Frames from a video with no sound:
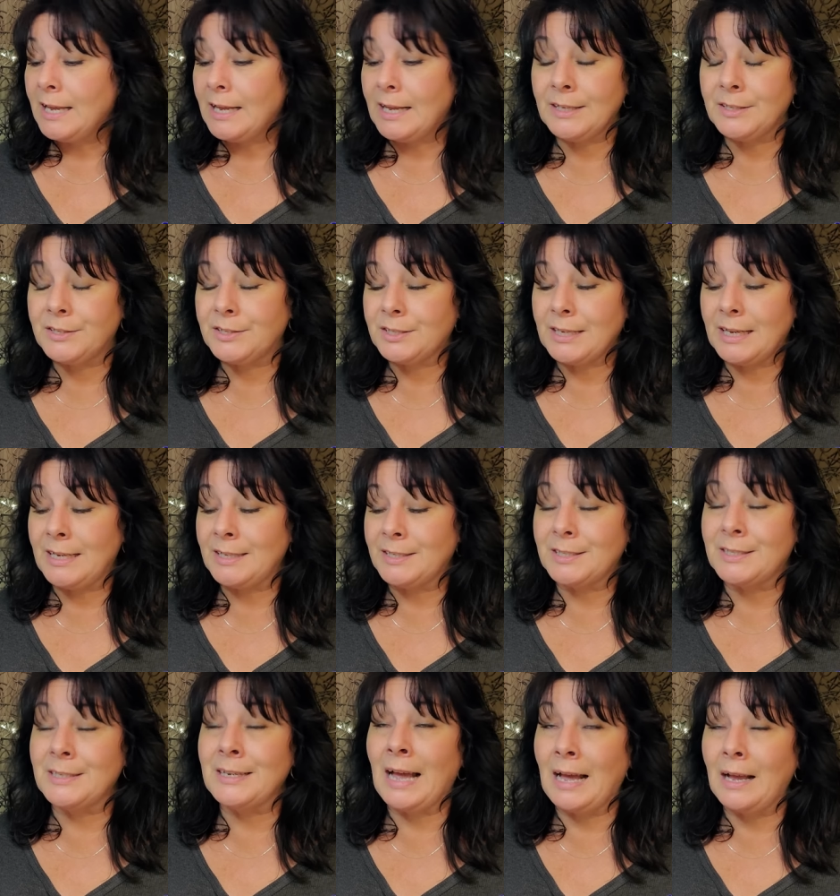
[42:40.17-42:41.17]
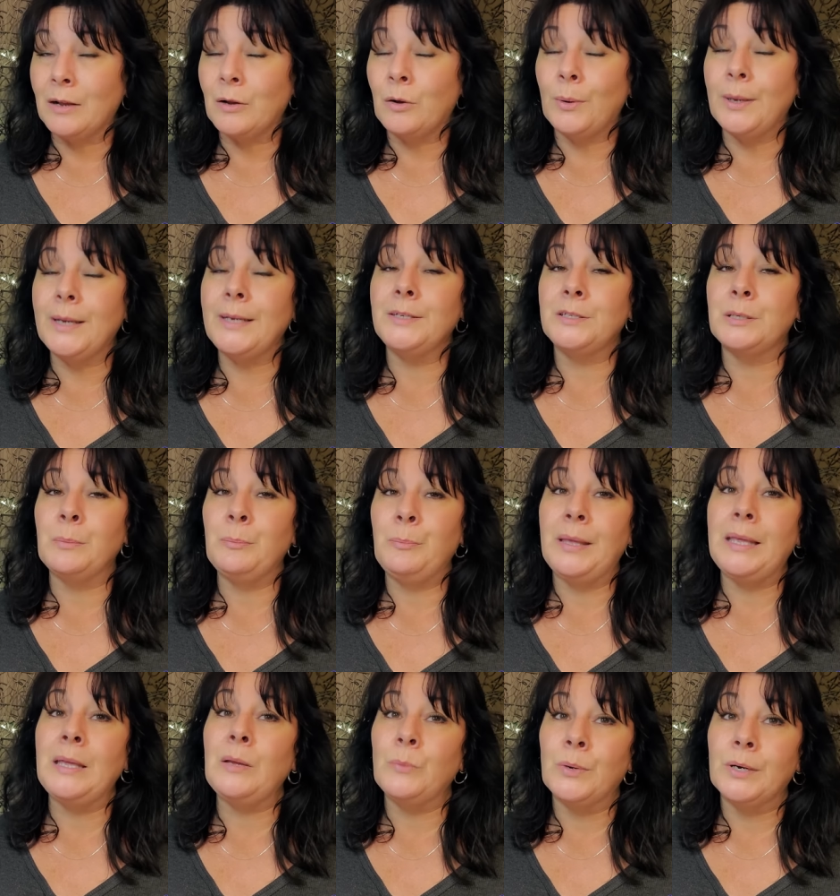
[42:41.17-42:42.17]
it's it's not going to
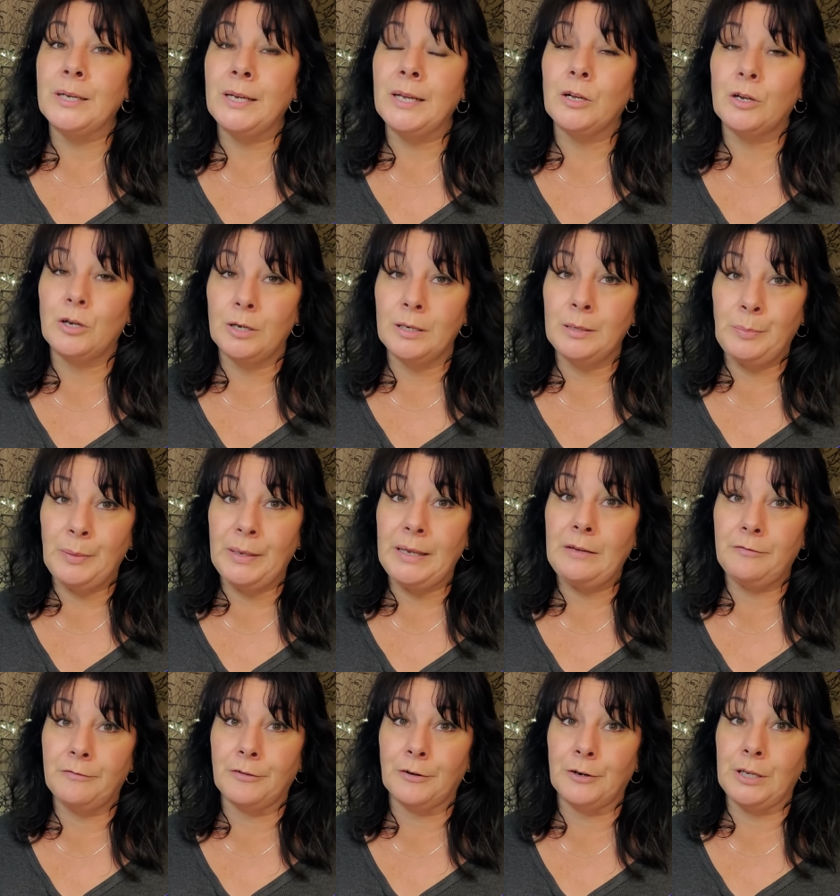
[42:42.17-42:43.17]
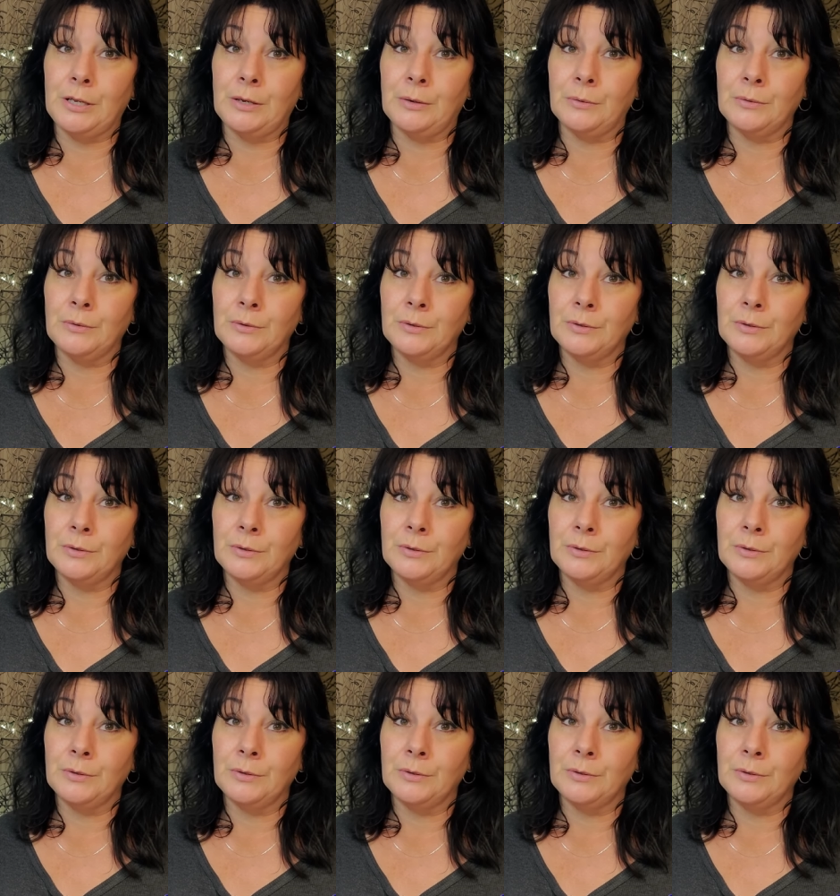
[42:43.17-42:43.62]
be what it could be for you